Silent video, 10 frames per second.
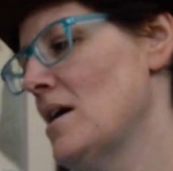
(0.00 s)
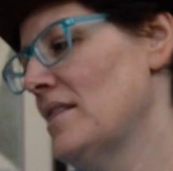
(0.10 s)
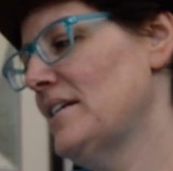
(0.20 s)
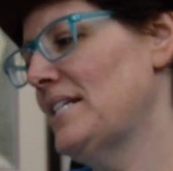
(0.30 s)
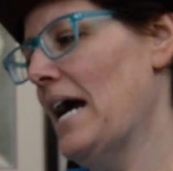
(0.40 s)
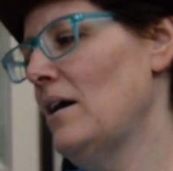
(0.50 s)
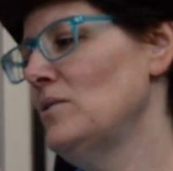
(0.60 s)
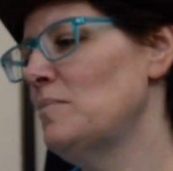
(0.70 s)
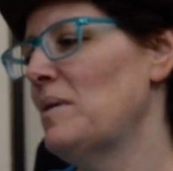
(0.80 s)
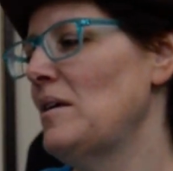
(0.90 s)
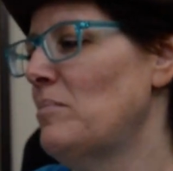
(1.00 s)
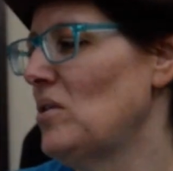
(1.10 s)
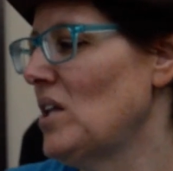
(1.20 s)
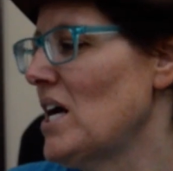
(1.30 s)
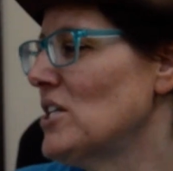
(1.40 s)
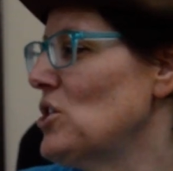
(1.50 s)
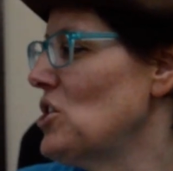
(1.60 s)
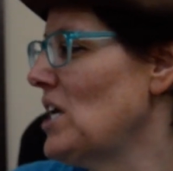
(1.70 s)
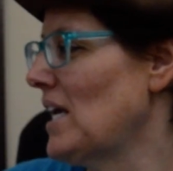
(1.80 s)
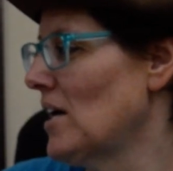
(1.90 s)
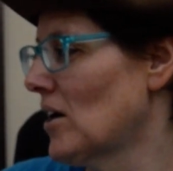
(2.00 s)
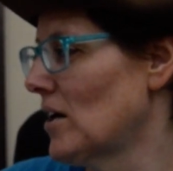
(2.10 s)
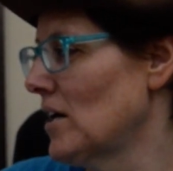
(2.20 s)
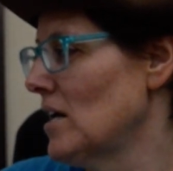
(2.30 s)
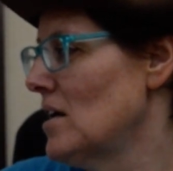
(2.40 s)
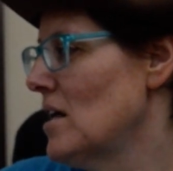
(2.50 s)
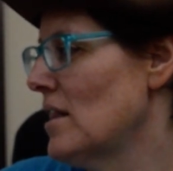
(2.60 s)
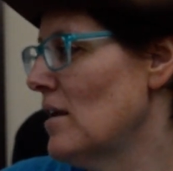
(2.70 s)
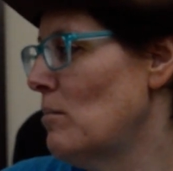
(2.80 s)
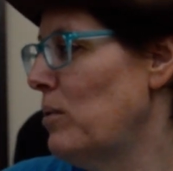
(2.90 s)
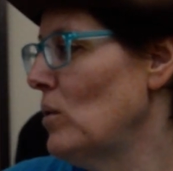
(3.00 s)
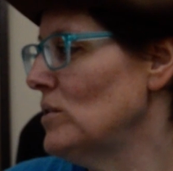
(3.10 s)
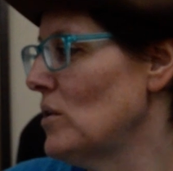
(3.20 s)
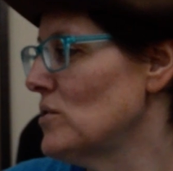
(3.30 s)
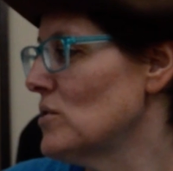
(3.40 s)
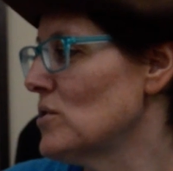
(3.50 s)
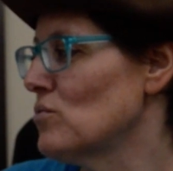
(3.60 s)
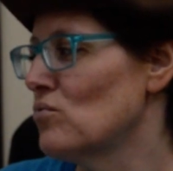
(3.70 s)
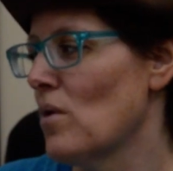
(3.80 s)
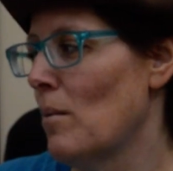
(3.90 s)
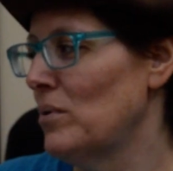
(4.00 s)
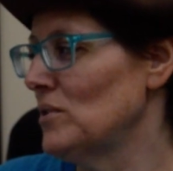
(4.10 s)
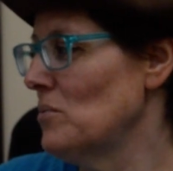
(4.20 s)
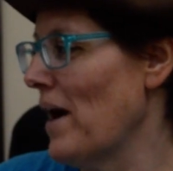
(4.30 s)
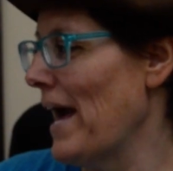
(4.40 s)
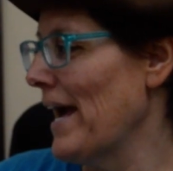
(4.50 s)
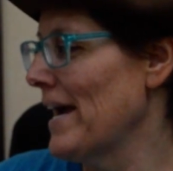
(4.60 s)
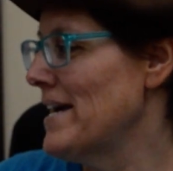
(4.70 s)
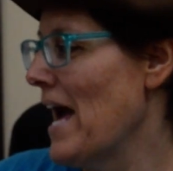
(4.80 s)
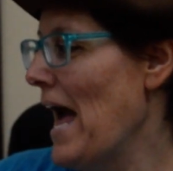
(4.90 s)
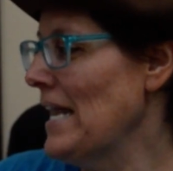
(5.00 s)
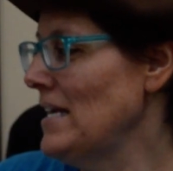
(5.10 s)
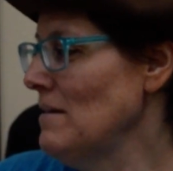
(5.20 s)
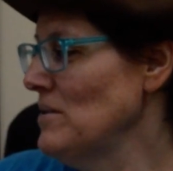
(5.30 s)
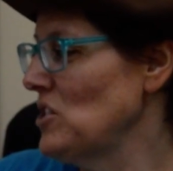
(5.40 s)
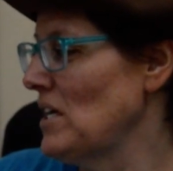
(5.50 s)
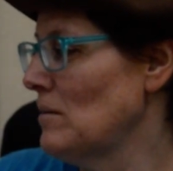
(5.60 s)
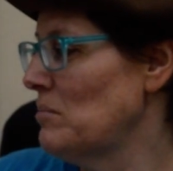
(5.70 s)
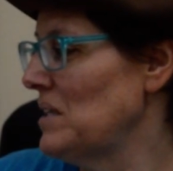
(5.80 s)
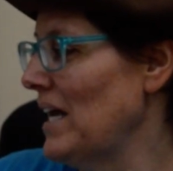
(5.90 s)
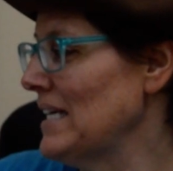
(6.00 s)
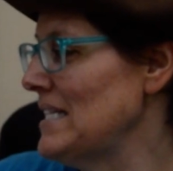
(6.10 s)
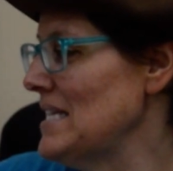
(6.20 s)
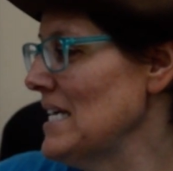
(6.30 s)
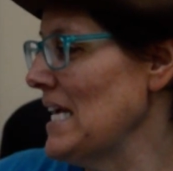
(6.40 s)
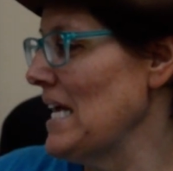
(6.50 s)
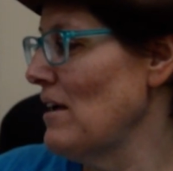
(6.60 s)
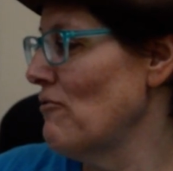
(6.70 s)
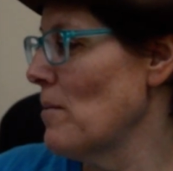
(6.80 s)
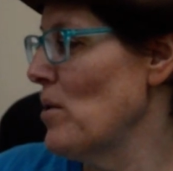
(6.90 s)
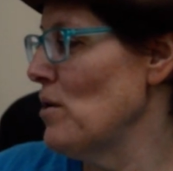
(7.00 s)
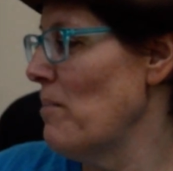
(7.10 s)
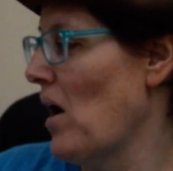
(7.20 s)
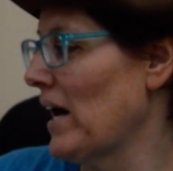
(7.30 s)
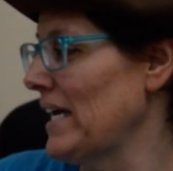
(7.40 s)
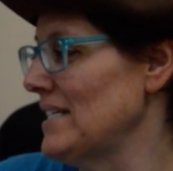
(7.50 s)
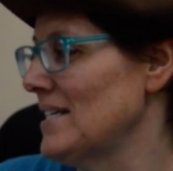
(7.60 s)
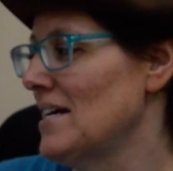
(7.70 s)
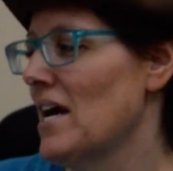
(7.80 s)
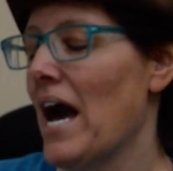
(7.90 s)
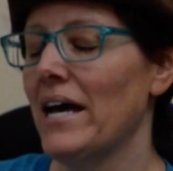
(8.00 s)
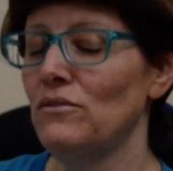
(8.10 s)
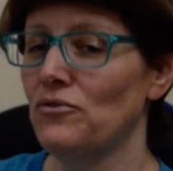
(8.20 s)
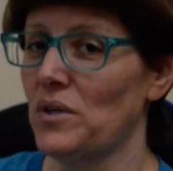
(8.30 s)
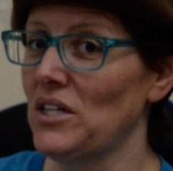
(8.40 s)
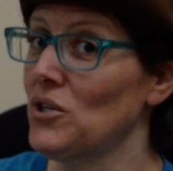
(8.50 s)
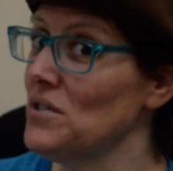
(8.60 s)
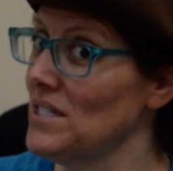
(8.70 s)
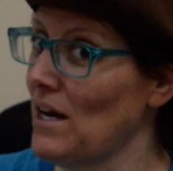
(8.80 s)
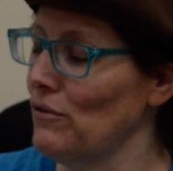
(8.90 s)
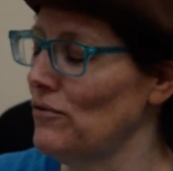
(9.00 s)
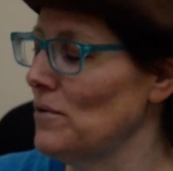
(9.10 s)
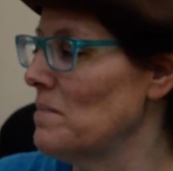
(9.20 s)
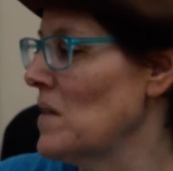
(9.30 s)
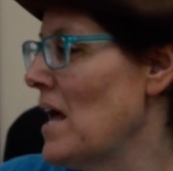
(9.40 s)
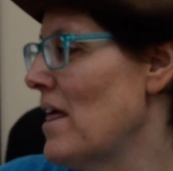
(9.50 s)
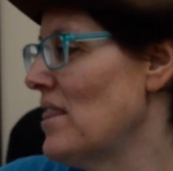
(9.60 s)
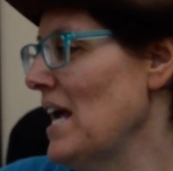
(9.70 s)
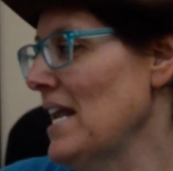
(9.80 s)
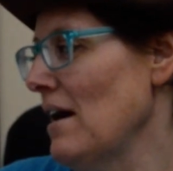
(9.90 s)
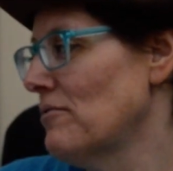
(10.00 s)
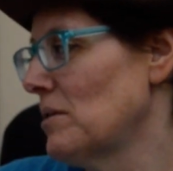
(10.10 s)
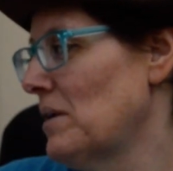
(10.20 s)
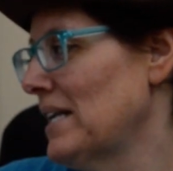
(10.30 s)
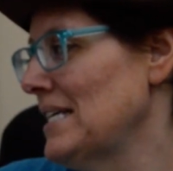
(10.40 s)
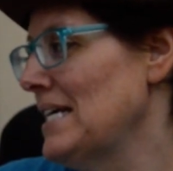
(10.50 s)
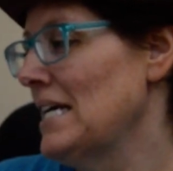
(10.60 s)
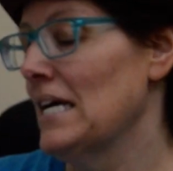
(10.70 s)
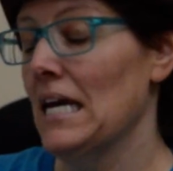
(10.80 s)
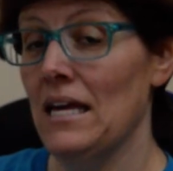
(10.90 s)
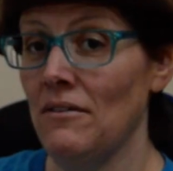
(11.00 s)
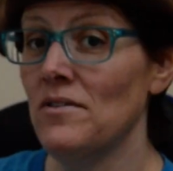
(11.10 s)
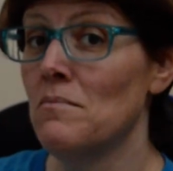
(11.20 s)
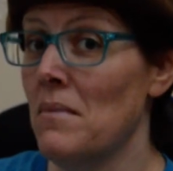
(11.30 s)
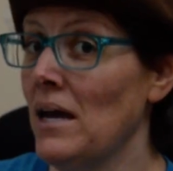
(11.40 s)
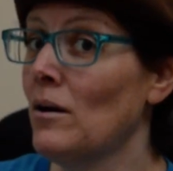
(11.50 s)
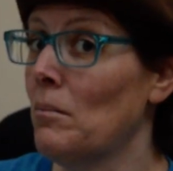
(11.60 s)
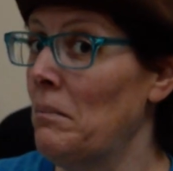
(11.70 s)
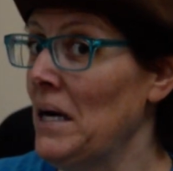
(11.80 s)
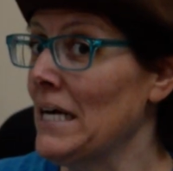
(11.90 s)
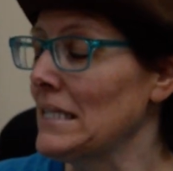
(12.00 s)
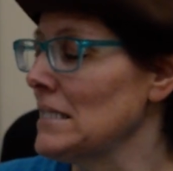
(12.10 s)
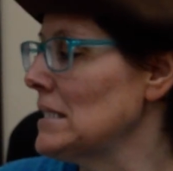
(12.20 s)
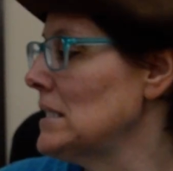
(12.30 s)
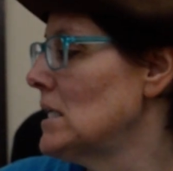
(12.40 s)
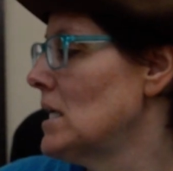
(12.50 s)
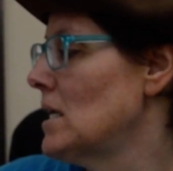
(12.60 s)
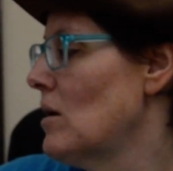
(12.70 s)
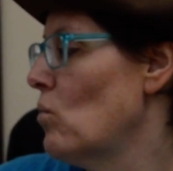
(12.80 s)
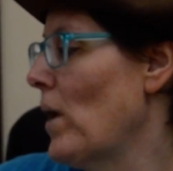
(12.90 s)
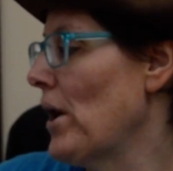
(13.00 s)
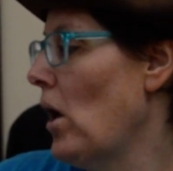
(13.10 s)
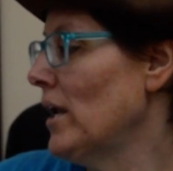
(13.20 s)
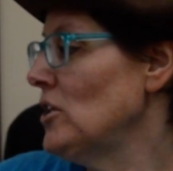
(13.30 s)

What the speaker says: The townspeople cheered. The bulldozers rumbled away, and Imogene plucked the key from her pocket and freed herself. Then everyone, even Mayor Butts, went on a